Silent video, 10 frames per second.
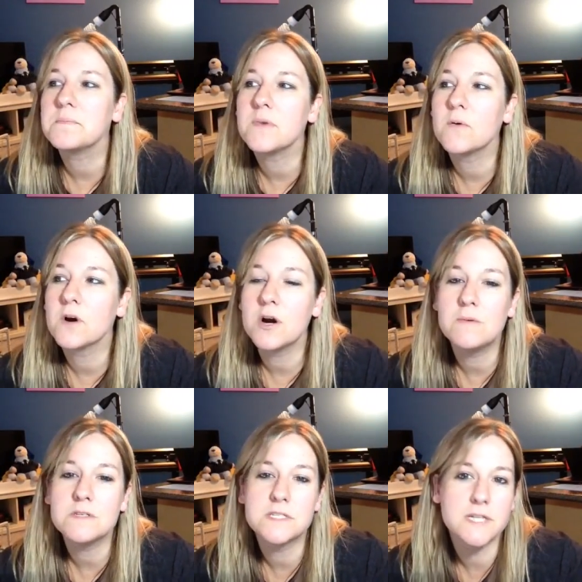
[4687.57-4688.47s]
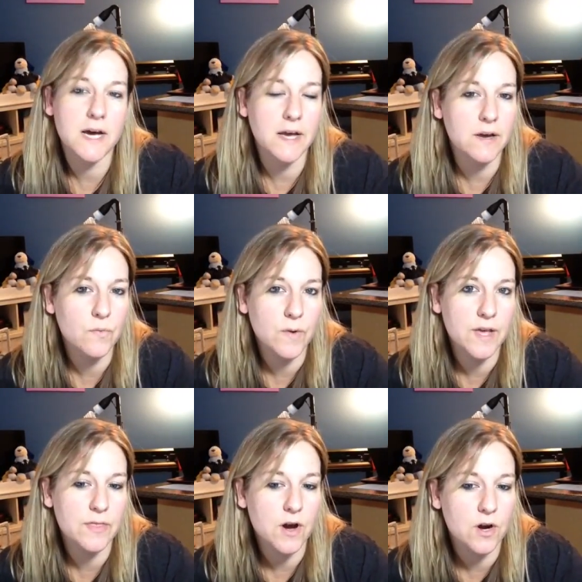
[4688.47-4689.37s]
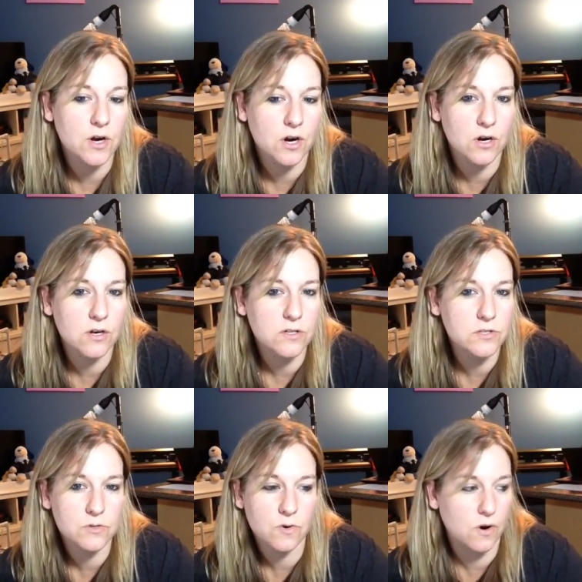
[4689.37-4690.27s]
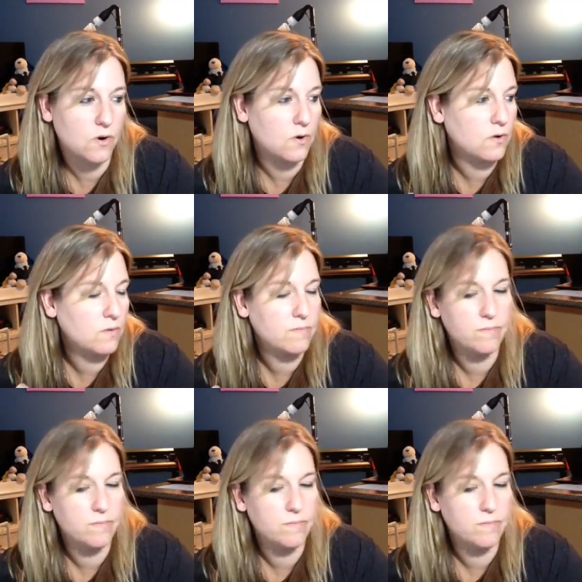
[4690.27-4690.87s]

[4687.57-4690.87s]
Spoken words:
We're almost done with our girl troll.